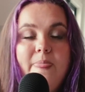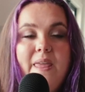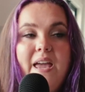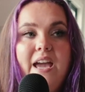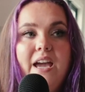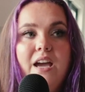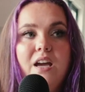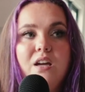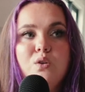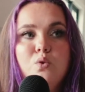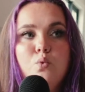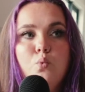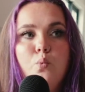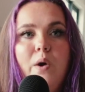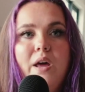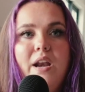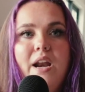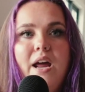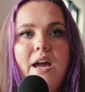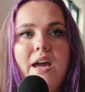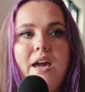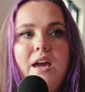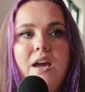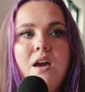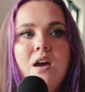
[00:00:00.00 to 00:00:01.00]
and when
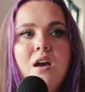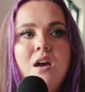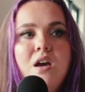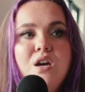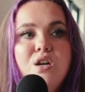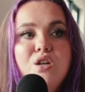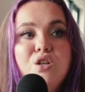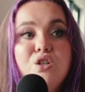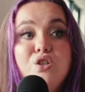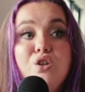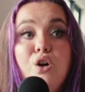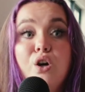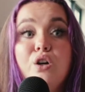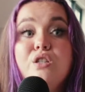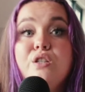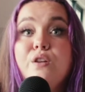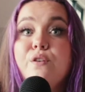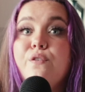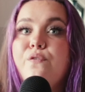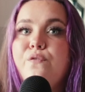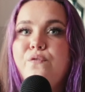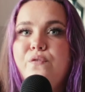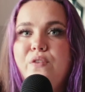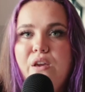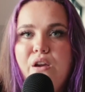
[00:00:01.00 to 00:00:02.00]
I start to
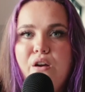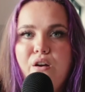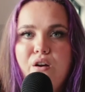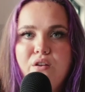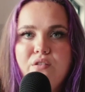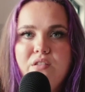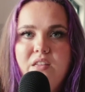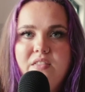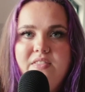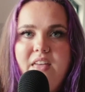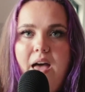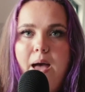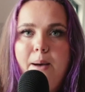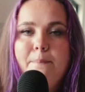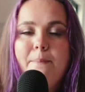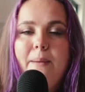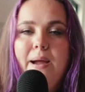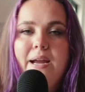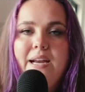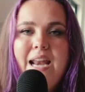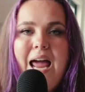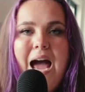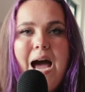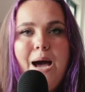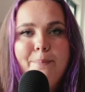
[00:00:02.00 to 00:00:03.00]
fear that that
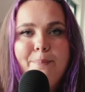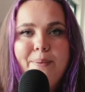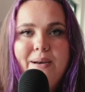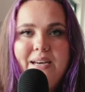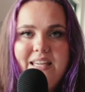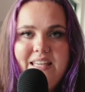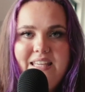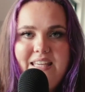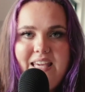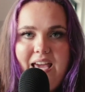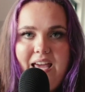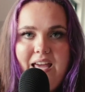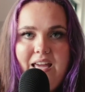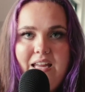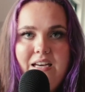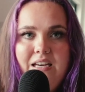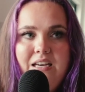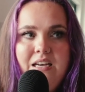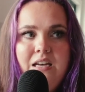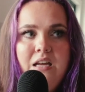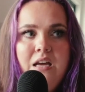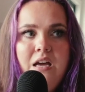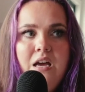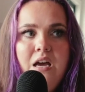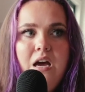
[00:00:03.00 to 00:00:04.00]
might happen
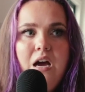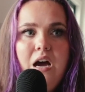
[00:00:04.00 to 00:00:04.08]
again,